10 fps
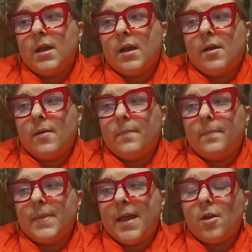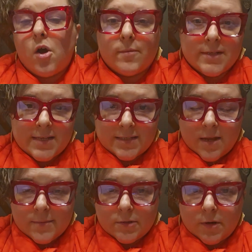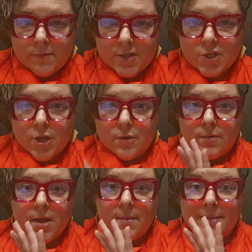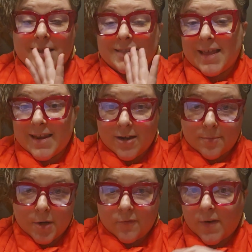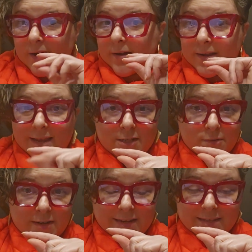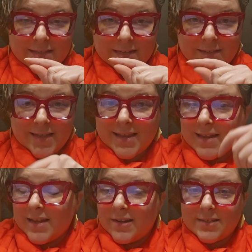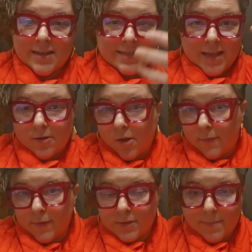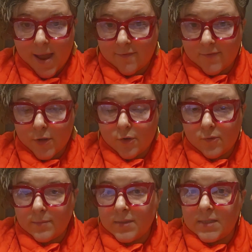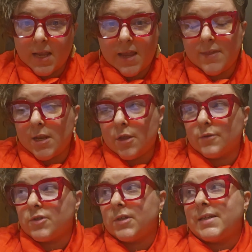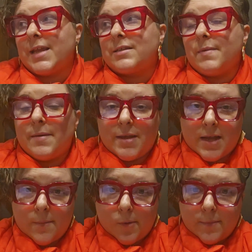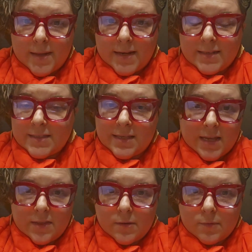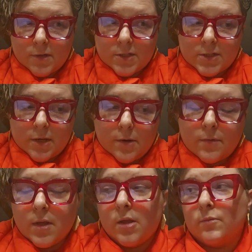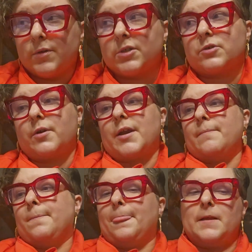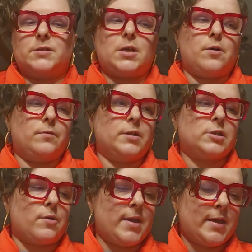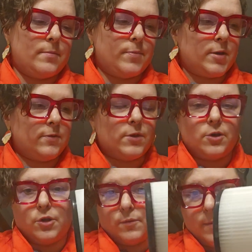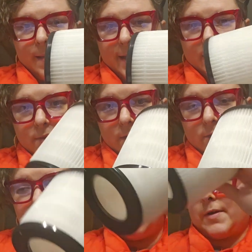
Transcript: That always has come to our rescue because that air purifier kicks on instantly, sucks out all those bad fumes, and then it usually takes maybe a couple minutes and then we're good to go, which is great. So let's go ahead and put the new one back in there. So